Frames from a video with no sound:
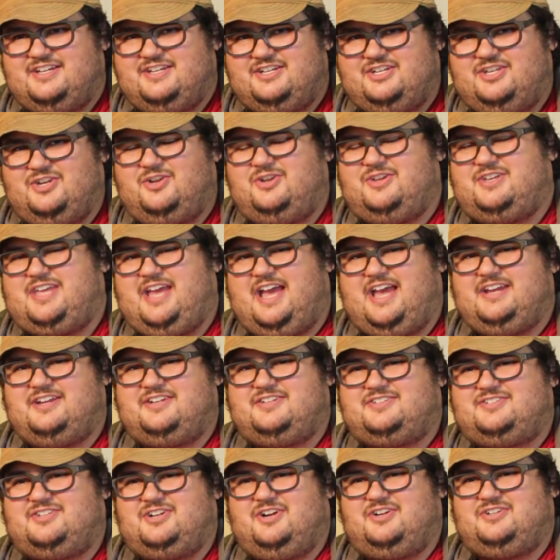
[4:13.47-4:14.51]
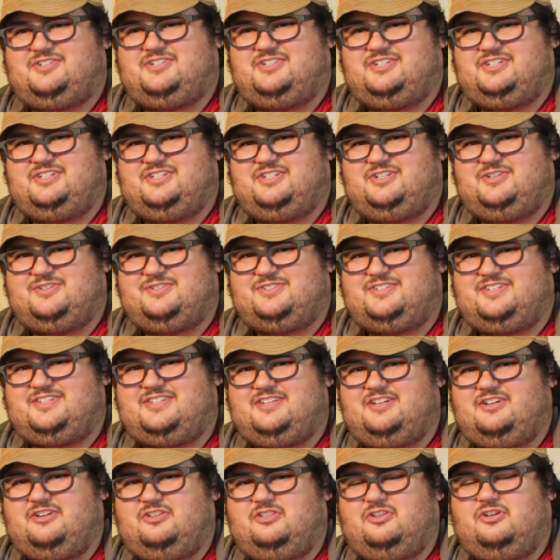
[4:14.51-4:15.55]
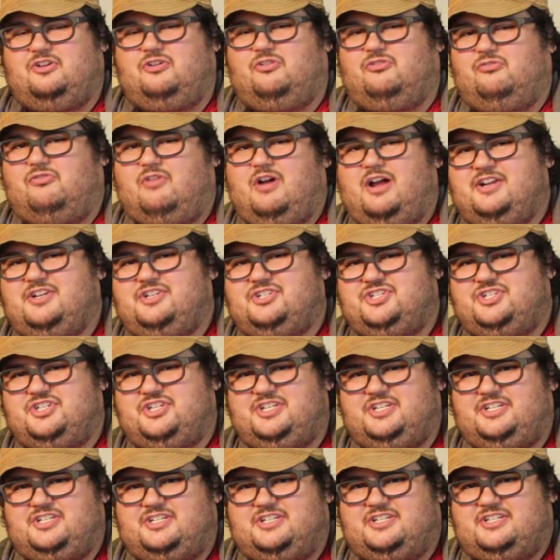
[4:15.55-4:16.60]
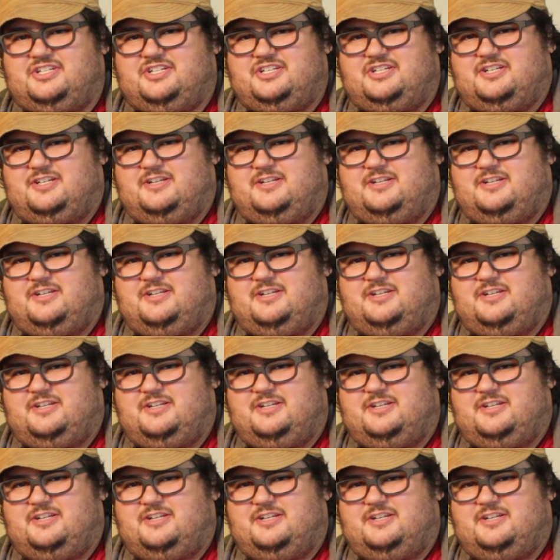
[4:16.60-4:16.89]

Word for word: you know, you kind of start to, you know, see the, the grungy,